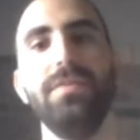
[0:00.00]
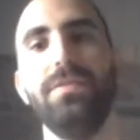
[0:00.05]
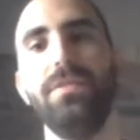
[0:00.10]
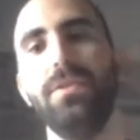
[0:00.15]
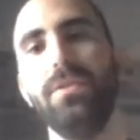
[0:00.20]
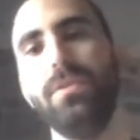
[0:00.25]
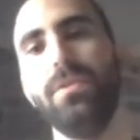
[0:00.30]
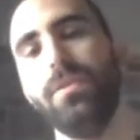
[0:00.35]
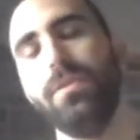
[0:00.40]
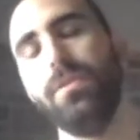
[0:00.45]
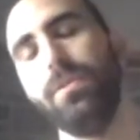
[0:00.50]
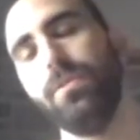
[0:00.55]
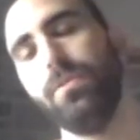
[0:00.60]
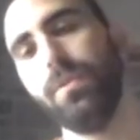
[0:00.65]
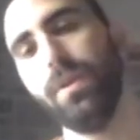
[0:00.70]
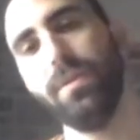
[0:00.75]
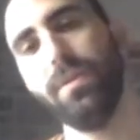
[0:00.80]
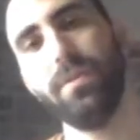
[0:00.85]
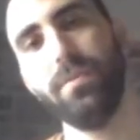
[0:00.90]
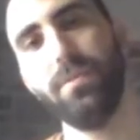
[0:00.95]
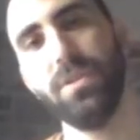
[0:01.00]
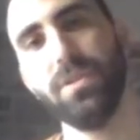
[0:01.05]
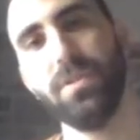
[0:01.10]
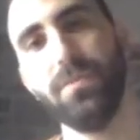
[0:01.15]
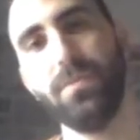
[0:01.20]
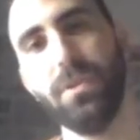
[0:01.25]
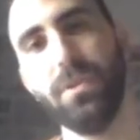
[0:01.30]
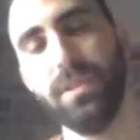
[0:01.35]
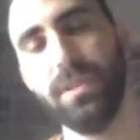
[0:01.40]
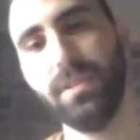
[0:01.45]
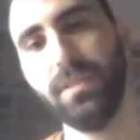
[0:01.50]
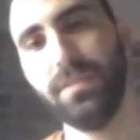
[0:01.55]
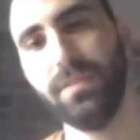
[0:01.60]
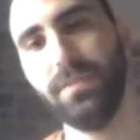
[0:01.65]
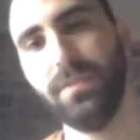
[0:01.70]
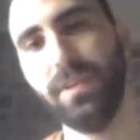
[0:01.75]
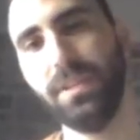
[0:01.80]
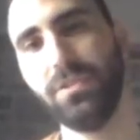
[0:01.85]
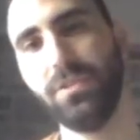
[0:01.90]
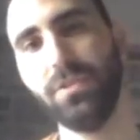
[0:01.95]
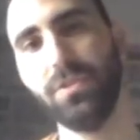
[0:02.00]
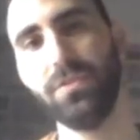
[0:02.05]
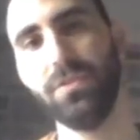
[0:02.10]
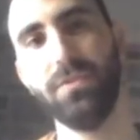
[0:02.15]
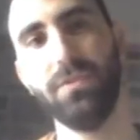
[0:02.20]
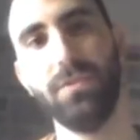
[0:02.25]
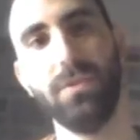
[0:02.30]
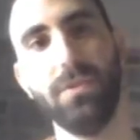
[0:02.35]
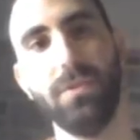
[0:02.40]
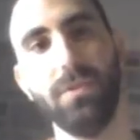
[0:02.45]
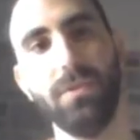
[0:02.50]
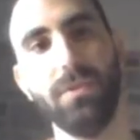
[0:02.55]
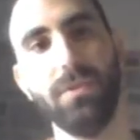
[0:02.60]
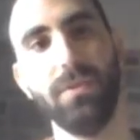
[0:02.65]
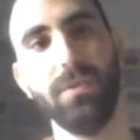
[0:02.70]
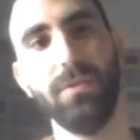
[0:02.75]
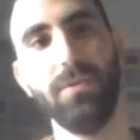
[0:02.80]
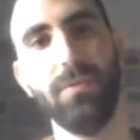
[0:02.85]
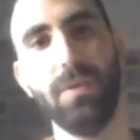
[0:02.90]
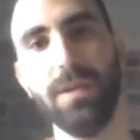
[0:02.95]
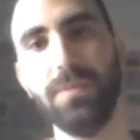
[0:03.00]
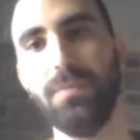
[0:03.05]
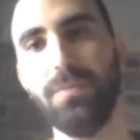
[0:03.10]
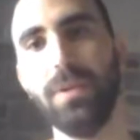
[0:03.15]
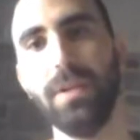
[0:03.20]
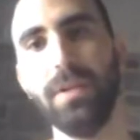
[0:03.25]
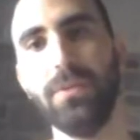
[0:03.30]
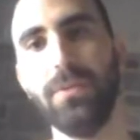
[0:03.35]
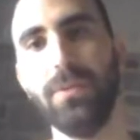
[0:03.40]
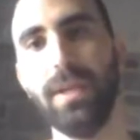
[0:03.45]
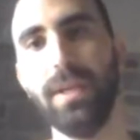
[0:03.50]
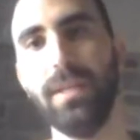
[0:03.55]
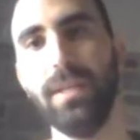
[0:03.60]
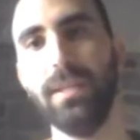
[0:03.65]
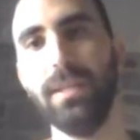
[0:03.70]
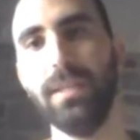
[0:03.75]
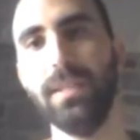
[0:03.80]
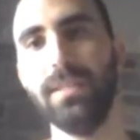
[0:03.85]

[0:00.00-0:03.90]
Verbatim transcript: For one of the most important features for 1.3